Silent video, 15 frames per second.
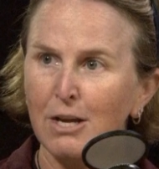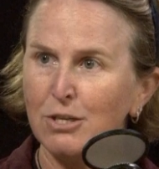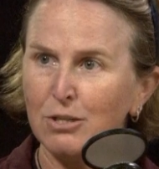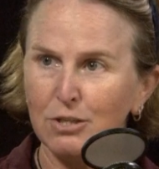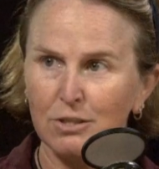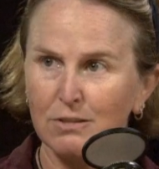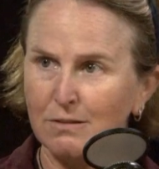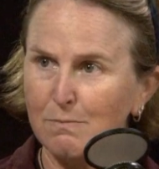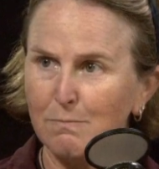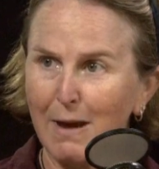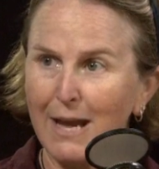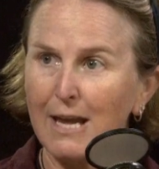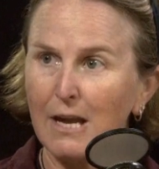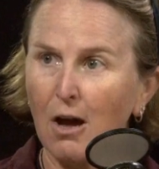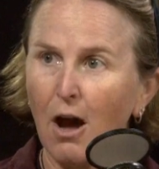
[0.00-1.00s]
just
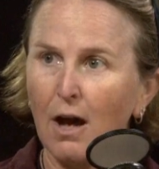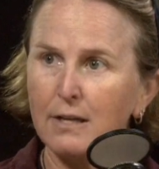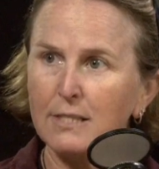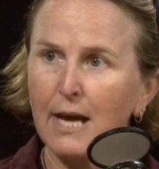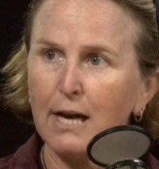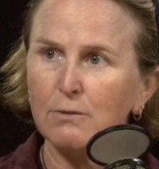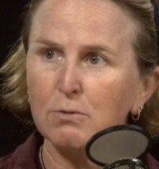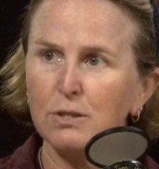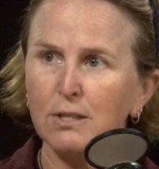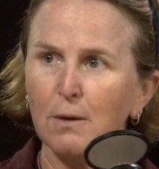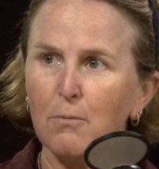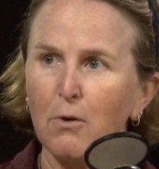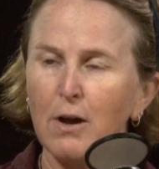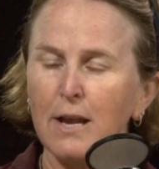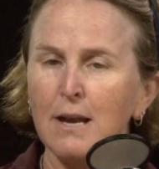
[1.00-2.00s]
making contact with
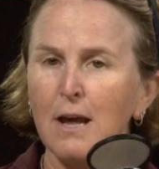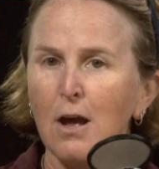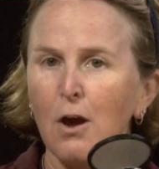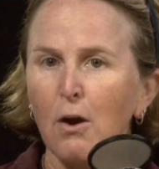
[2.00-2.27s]
someone.